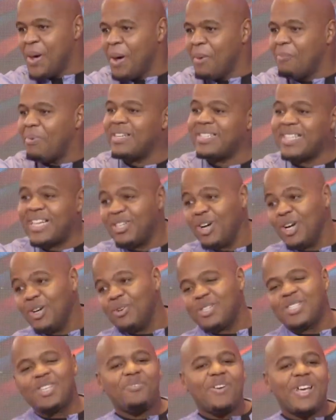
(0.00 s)
Pastor Don
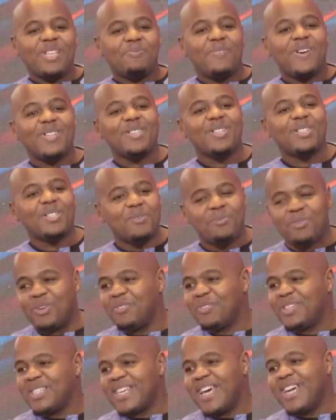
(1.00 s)
was the first person to
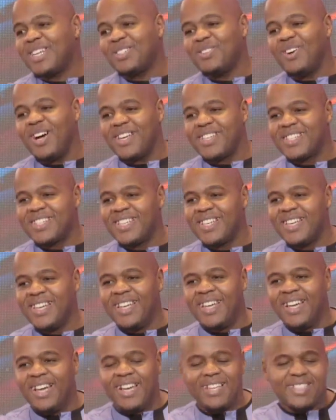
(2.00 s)
prophesy to us.
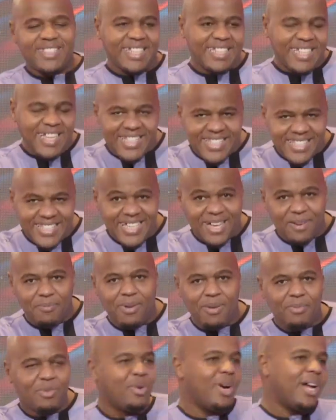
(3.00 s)
Said, I see a
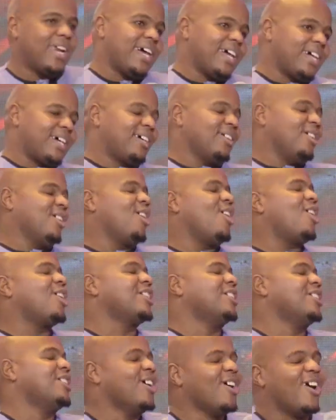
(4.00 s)
baby. We're like,
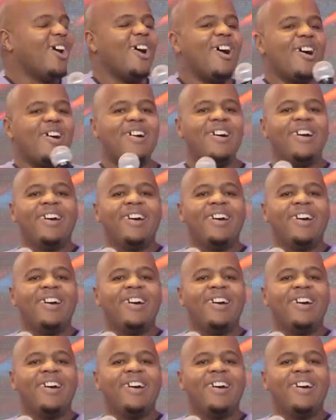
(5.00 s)
Lord, no.